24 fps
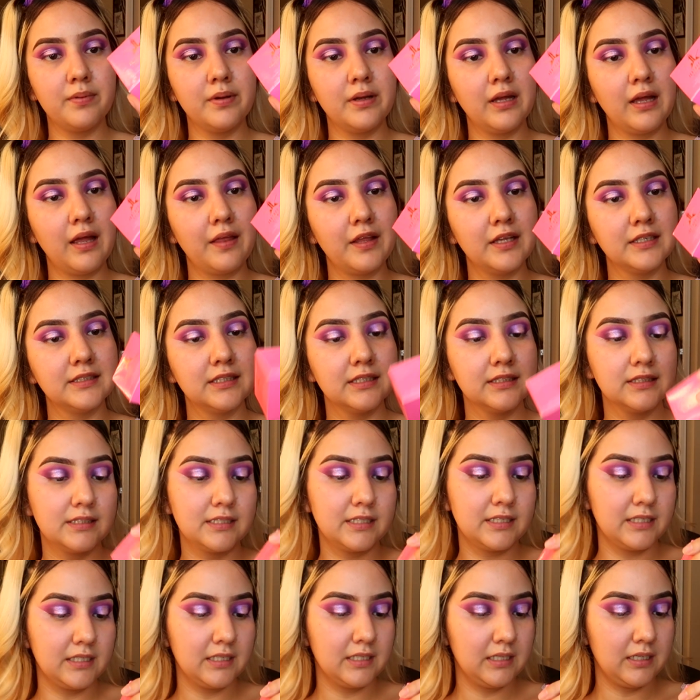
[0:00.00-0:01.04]
And this is
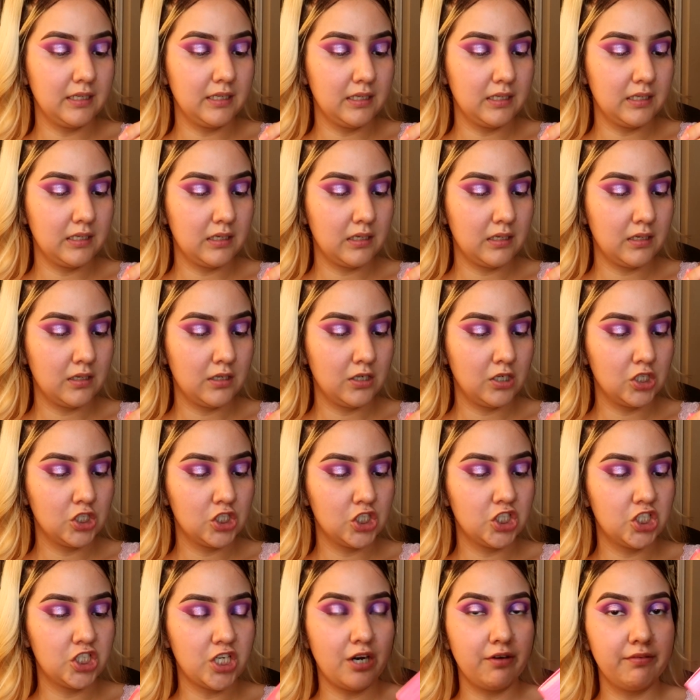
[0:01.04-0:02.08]
in
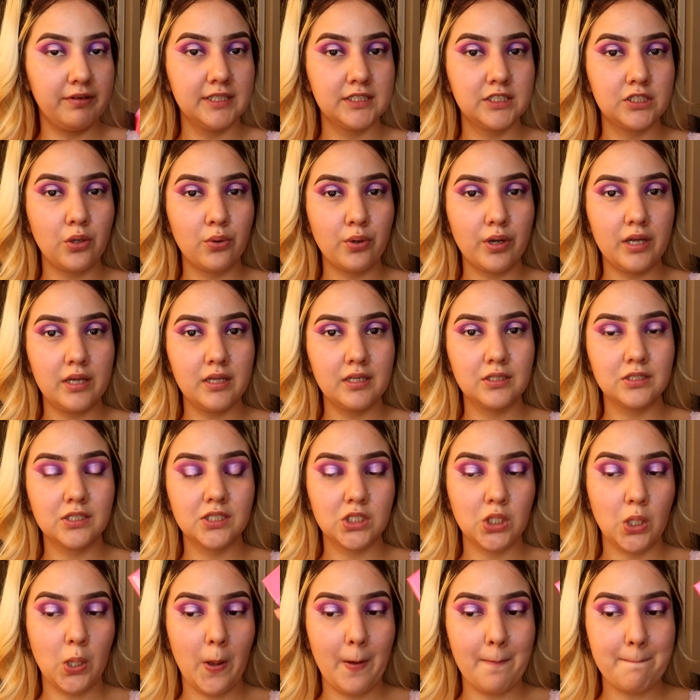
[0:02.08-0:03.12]
Cherry Soda.
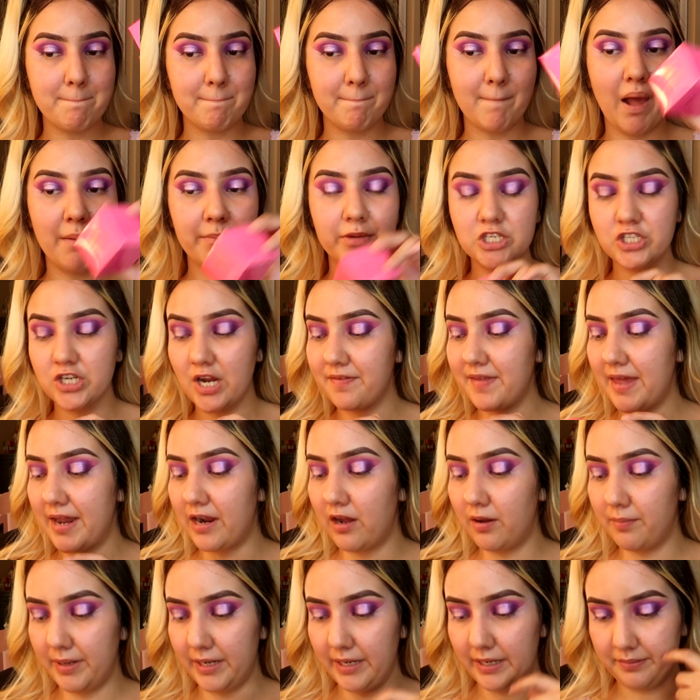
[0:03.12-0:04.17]
So I'm gonna try that out
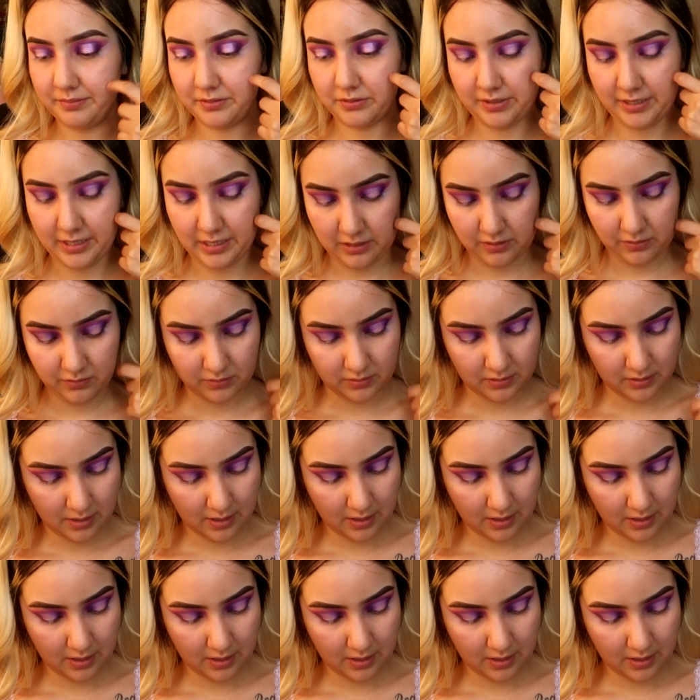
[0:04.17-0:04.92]
on my lips right now.